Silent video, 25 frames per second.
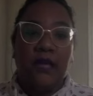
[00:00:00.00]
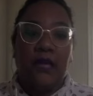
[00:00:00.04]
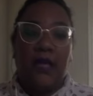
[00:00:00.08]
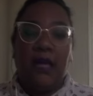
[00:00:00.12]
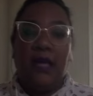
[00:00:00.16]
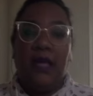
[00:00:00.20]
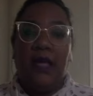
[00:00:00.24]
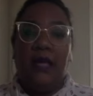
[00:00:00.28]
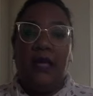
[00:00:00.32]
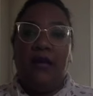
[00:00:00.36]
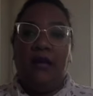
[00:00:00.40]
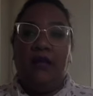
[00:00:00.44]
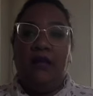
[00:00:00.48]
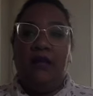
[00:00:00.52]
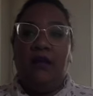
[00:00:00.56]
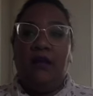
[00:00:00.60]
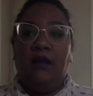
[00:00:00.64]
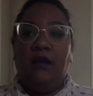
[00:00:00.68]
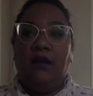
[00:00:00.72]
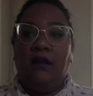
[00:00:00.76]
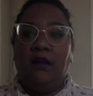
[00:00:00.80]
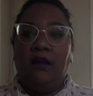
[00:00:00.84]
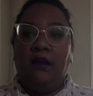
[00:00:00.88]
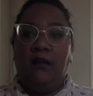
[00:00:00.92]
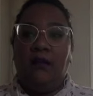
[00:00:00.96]
And
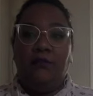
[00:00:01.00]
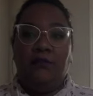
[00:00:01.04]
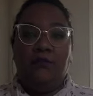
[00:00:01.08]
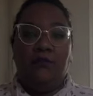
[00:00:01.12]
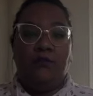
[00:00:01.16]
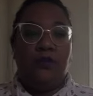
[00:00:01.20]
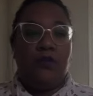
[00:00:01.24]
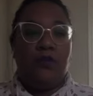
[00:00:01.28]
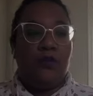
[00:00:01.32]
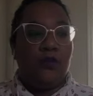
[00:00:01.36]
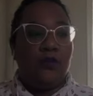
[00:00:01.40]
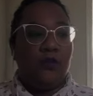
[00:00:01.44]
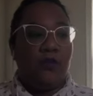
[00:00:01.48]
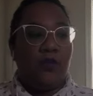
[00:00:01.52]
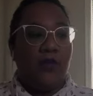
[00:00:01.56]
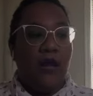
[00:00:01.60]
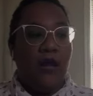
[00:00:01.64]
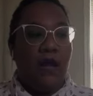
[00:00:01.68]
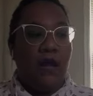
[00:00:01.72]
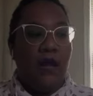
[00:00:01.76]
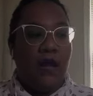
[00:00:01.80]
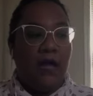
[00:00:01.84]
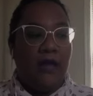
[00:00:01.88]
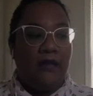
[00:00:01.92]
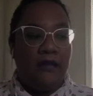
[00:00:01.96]
your
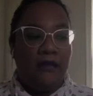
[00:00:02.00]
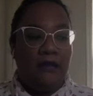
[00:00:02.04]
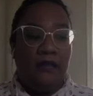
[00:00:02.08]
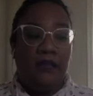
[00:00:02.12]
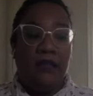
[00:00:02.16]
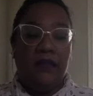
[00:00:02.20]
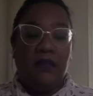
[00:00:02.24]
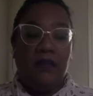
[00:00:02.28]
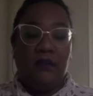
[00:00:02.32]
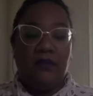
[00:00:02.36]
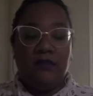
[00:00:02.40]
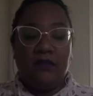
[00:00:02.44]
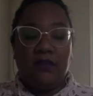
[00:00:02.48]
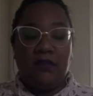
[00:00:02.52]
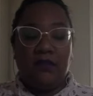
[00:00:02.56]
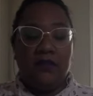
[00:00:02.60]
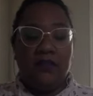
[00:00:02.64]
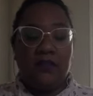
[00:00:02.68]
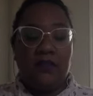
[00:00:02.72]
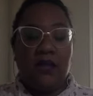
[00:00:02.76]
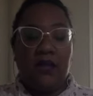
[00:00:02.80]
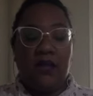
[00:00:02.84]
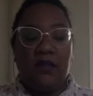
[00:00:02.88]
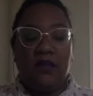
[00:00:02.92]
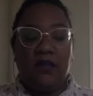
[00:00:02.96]
aesthetic on
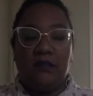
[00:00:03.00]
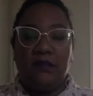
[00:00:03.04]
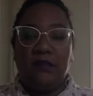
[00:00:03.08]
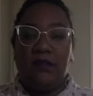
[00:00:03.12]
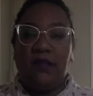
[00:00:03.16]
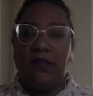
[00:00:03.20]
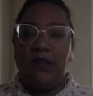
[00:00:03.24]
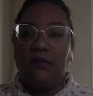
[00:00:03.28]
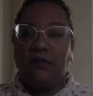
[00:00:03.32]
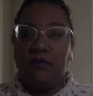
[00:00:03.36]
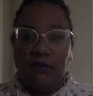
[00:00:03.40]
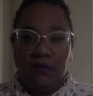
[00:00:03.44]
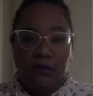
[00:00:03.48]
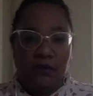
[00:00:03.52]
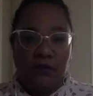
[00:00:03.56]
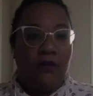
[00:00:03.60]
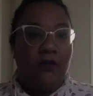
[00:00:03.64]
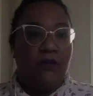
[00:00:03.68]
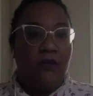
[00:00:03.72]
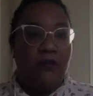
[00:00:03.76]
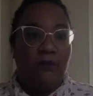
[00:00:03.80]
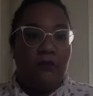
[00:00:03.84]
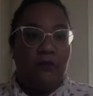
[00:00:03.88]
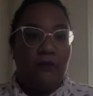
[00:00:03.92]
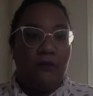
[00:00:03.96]
TikTok is very
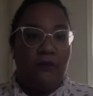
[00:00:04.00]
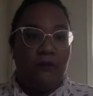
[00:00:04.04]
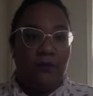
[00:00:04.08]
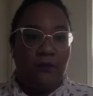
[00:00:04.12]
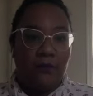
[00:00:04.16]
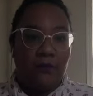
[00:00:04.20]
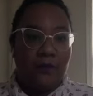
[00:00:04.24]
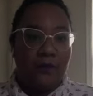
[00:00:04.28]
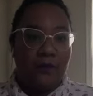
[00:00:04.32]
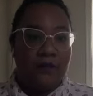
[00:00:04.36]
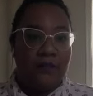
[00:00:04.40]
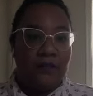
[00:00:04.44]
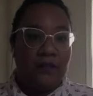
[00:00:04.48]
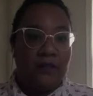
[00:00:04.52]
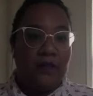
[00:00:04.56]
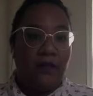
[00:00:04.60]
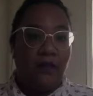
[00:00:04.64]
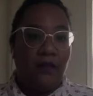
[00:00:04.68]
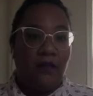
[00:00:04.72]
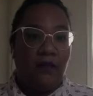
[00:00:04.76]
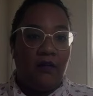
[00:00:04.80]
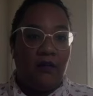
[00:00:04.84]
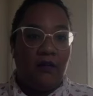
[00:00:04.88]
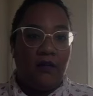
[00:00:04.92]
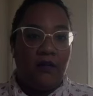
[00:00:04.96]
different from your aesthetic
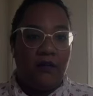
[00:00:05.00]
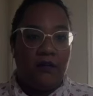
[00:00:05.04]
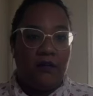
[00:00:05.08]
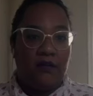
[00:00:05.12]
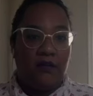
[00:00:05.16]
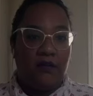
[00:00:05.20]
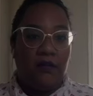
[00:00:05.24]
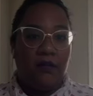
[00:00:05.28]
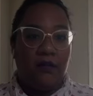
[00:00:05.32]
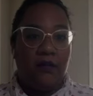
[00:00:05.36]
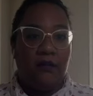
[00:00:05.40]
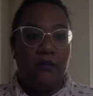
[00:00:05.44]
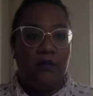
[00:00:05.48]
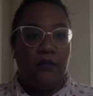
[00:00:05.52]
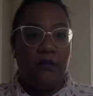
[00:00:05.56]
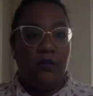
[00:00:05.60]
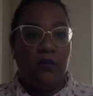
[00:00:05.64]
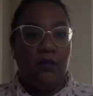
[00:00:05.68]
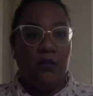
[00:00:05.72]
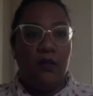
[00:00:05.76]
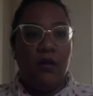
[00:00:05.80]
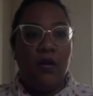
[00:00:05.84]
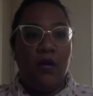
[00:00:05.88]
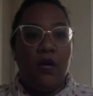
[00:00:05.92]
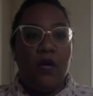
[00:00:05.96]
on Instagram.
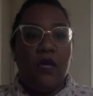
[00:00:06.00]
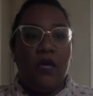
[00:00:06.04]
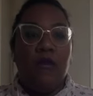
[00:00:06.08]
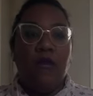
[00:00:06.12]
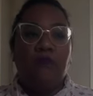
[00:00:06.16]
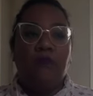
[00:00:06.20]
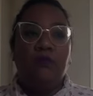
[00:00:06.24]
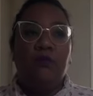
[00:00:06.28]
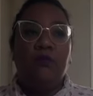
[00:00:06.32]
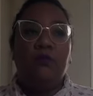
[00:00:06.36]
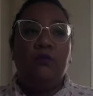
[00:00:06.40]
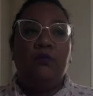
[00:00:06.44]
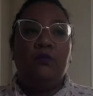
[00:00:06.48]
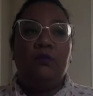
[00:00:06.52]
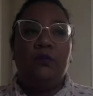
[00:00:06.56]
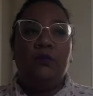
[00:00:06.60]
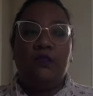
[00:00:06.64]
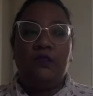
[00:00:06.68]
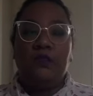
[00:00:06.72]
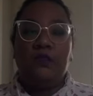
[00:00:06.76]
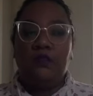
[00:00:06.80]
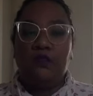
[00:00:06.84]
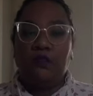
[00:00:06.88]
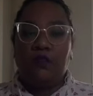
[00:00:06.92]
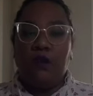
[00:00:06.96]
So if you would
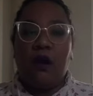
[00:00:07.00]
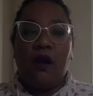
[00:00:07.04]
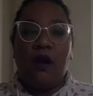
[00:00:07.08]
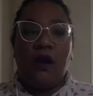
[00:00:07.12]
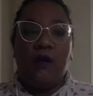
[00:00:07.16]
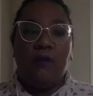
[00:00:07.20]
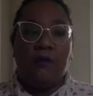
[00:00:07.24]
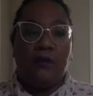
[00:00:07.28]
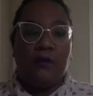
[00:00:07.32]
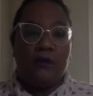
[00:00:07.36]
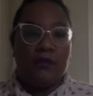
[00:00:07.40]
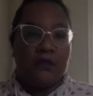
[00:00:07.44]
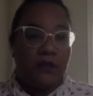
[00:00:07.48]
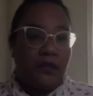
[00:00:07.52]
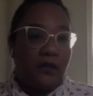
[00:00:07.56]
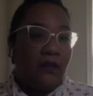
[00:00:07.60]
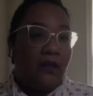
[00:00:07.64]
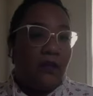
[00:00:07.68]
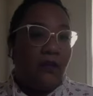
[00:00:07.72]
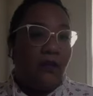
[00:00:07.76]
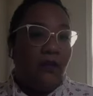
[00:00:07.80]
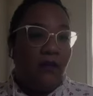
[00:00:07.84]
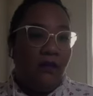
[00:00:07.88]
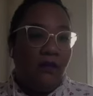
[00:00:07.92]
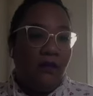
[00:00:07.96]
describe your aesthetic
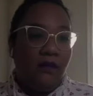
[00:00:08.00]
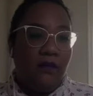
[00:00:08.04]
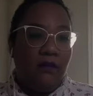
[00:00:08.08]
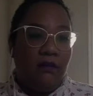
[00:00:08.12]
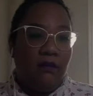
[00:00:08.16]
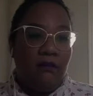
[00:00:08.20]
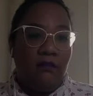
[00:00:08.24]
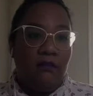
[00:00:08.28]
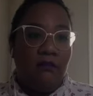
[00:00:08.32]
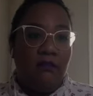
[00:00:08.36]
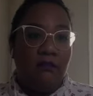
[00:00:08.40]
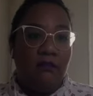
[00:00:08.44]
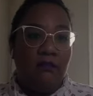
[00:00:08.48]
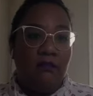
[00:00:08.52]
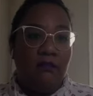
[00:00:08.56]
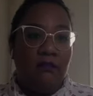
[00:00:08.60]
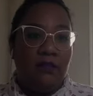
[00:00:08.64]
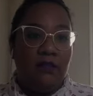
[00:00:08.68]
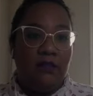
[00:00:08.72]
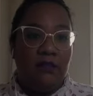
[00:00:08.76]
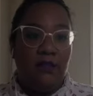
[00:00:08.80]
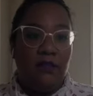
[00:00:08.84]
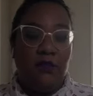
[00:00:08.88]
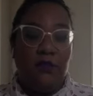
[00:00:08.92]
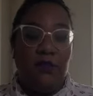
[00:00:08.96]
on
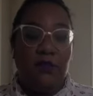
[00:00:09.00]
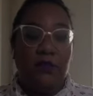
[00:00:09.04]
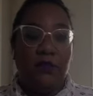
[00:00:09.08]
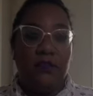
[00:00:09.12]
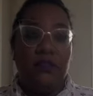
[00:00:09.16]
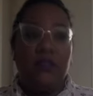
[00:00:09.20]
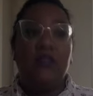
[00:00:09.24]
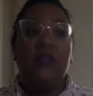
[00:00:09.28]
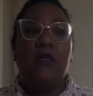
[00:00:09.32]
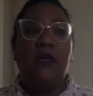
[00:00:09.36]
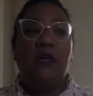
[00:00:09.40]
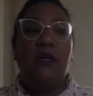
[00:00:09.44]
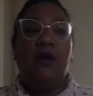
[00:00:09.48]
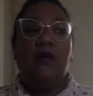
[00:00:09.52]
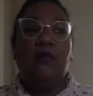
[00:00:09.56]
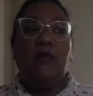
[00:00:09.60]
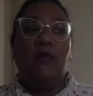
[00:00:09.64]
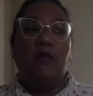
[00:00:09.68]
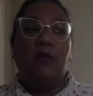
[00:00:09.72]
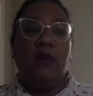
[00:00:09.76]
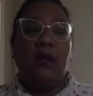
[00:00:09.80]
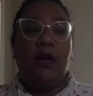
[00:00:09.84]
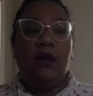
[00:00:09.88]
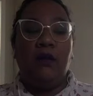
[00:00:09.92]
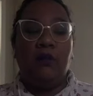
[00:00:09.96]
Instagram, because
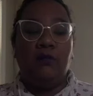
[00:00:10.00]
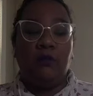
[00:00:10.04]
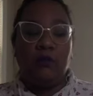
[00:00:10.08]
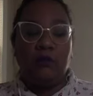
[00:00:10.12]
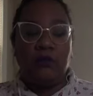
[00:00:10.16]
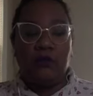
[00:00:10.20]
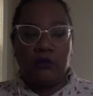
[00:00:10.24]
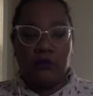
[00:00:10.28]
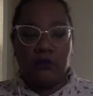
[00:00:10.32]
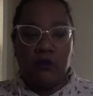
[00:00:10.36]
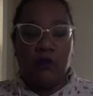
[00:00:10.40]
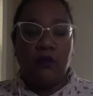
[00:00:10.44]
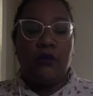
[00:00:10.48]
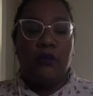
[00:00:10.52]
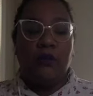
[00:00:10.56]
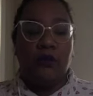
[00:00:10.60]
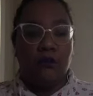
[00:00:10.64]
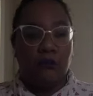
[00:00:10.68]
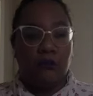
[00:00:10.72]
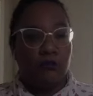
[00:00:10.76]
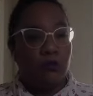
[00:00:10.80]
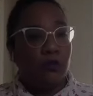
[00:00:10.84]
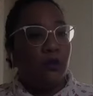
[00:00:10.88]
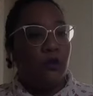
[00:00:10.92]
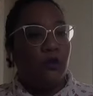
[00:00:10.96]
when I was scrolling
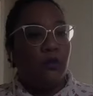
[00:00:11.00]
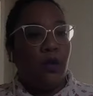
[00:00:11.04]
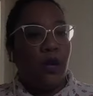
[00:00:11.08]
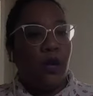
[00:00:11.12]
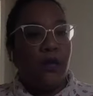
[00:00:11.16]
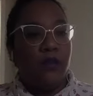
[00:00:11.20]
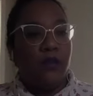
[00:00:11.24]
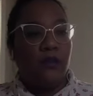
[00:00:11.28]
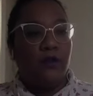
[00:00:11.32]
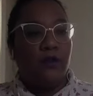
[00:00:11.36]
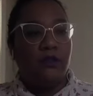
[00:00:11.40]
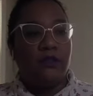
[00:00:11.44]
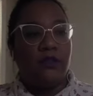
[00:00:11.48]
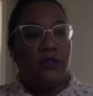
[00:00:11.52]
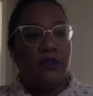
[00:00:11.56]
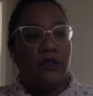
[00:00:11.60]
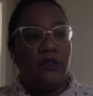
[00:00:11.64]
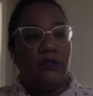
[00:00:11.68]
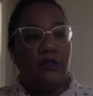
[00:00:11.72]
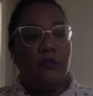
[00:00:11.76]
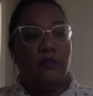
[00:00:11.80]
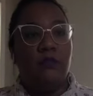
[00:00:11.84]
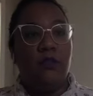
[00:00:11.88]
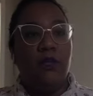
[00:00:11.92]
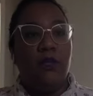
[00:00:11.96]
through, I noticed like
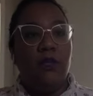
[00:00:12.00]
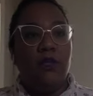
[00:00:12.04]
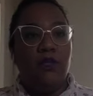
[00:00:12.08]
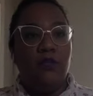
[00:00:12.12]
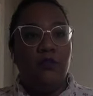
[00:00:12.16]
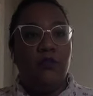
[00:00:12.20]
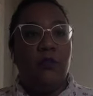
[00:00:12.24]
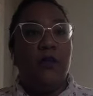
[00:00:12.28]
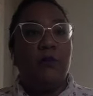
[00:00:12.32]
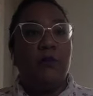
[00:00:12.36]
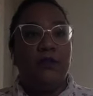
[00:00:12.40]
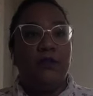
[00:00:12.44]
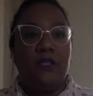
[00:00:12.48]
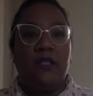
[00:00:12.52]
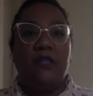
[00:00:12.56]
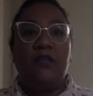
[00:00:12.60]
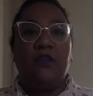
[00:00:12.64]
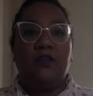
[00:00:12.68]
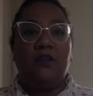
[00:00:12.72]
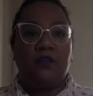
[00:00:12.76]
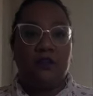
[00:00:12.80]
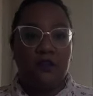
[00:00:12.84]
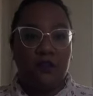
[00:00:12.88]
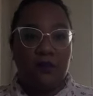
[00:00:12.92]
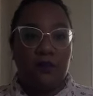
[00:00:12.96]
you make
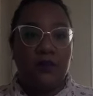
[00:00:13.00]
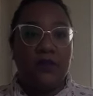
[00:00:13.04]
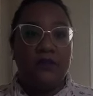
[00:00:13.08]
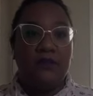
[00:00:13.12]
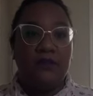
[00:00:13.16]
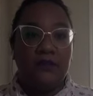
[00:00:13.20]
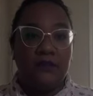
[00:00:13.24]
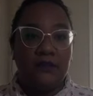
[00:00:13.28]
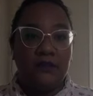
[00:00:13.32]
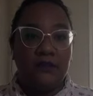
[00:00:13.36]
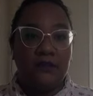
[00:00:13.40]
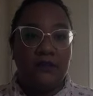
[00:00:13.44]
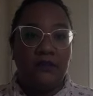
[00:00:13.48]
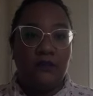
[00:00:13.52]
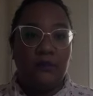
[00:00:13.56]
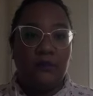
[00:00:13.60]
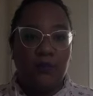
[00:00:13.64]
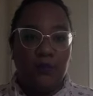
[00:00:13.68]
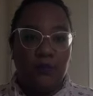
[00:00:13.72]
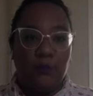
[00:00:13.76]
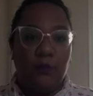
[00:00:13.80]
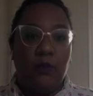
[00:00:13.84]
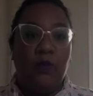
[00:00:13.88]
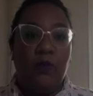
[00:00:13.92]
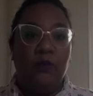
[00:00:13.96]
particular choices when
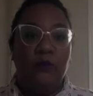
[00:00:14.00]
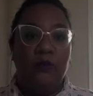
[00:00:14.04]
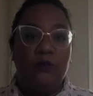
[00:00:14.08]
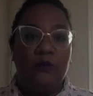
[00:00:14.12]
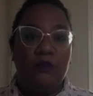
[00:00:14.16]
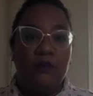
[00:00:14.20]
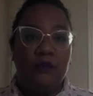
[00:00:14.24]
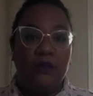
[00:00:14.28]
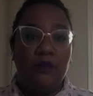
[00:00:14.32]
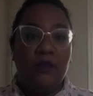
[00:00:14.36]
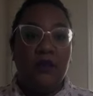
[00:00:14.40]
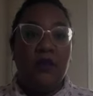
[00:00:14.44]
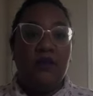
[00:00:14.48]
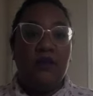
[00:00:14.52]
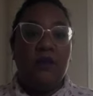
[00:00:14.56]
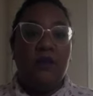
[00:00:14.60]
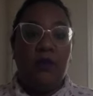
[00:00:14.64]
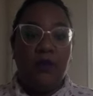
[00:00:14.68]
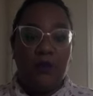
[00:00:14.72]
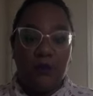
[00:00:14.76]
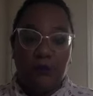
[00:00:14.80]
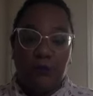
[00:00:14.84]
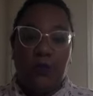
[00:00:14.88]
you post, what you